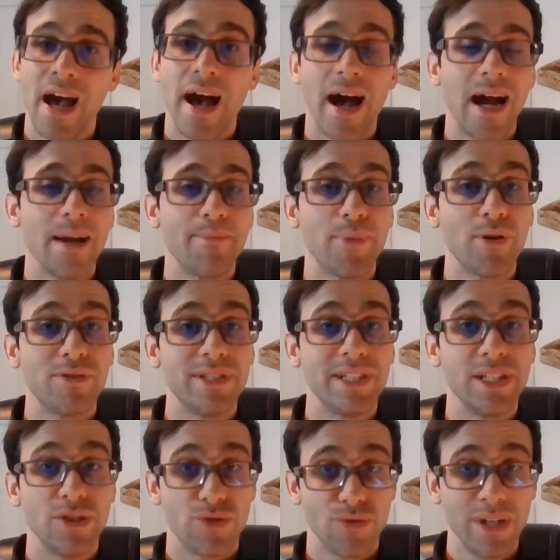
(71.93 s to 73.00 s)
High
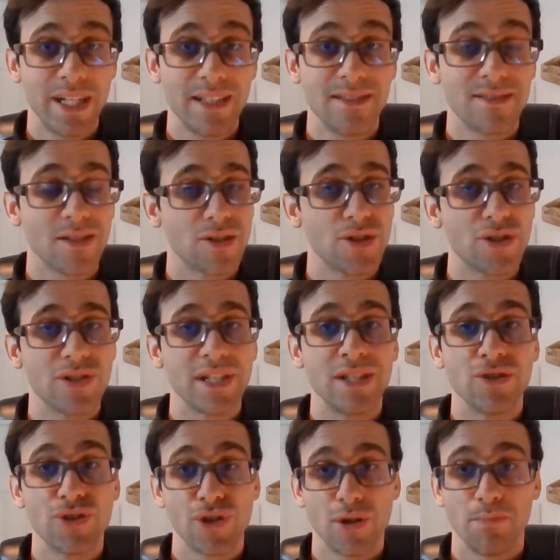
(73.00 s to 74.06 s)
protein drinks such as
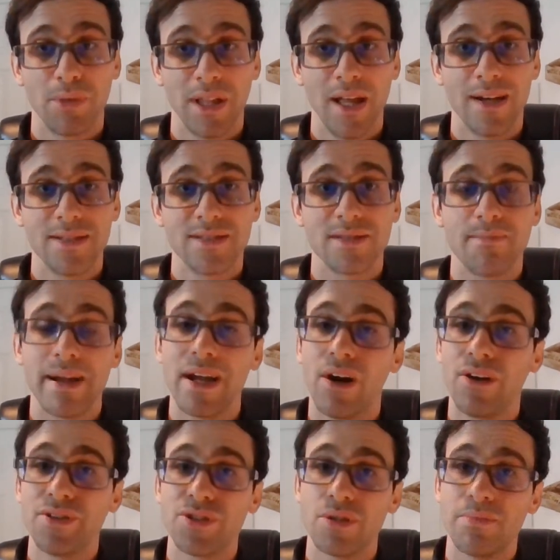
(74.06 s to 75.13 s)
Ensure Plus may
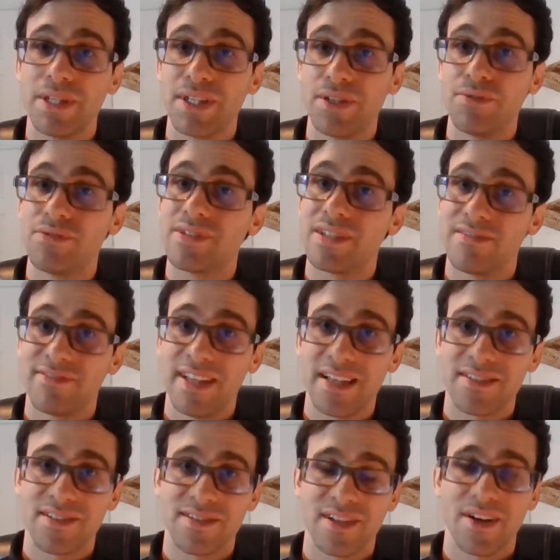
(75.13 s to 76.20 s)
also be used if
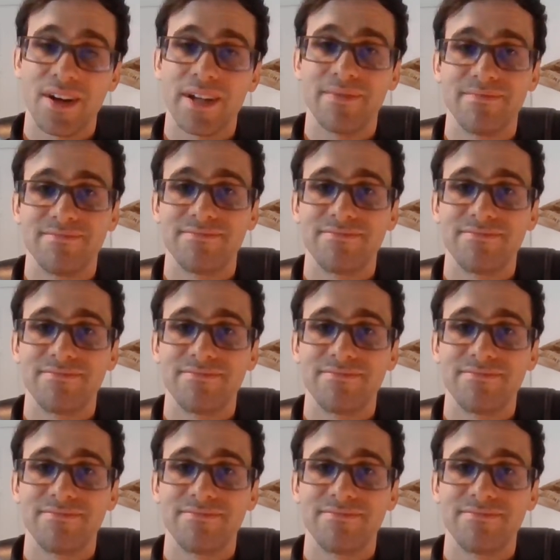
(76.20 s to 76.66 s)
necessary.